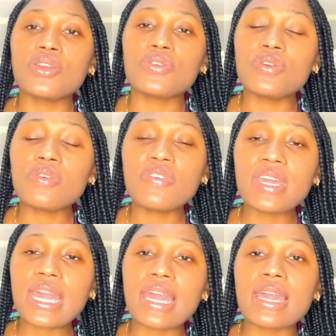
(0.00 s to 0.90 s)

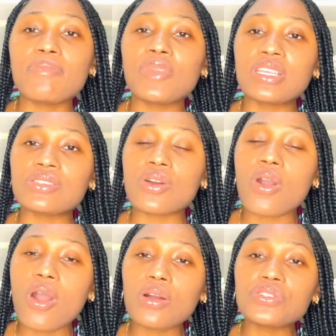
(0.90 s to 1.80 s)
UVA means
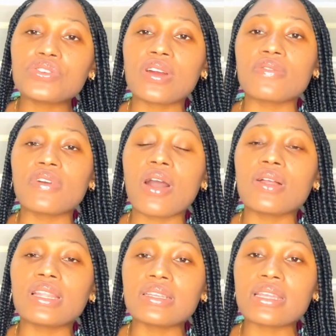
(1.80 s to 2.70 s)

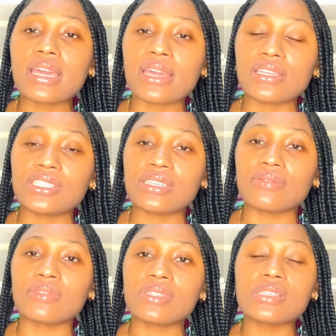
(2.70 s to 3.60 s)
ultraviolet aging.
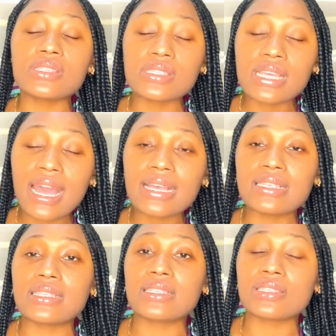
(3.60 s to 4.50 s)

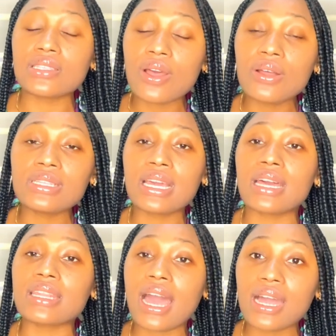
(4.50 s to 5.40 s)
Sun
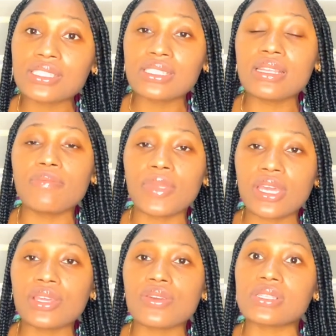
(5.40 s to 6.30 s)
can actually
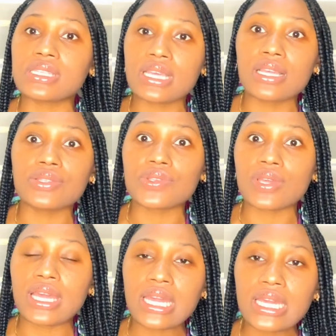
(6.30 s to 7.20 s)
make your skin to
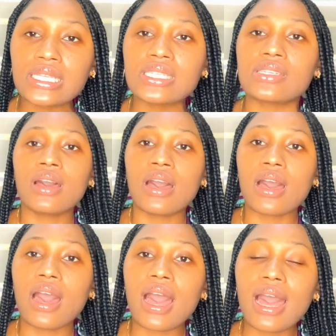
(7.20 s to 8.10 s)
age
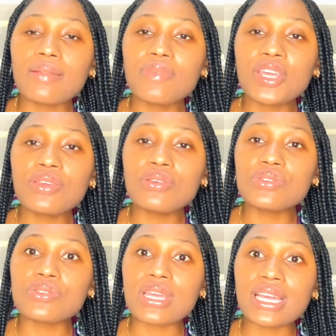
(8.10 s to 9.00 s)
and making you
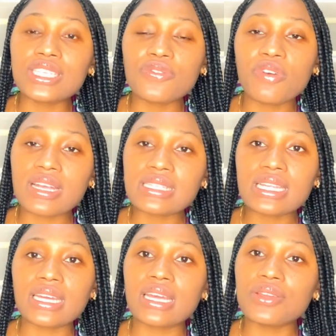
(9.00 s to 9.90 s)
to age
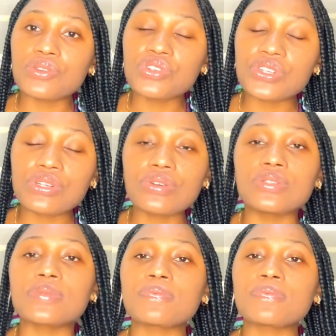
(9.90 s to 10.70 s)
faster than you should.